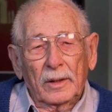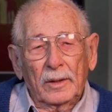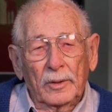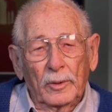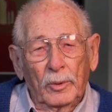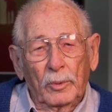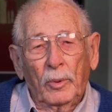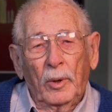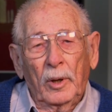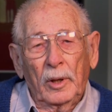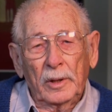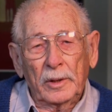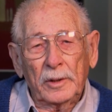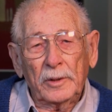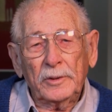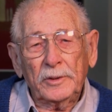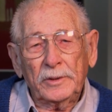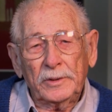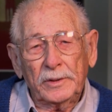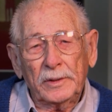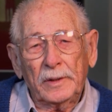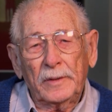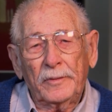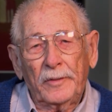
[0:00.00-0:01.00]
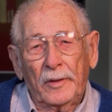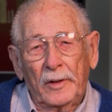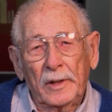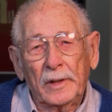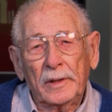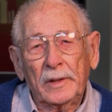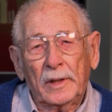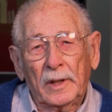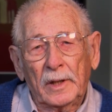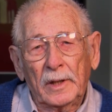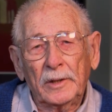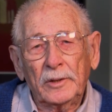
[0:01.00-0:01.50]
The waters of
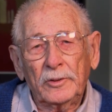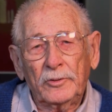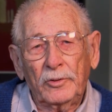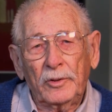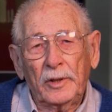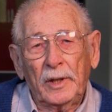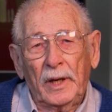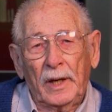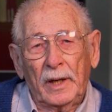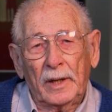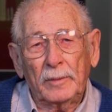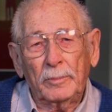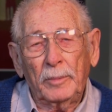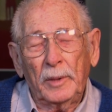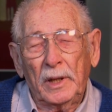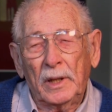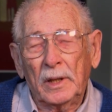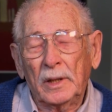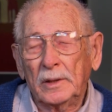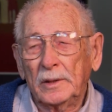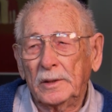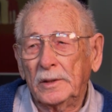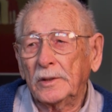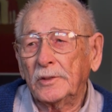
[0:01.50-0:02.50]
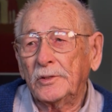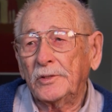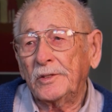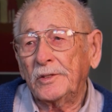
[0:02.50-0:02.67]
our country had begun to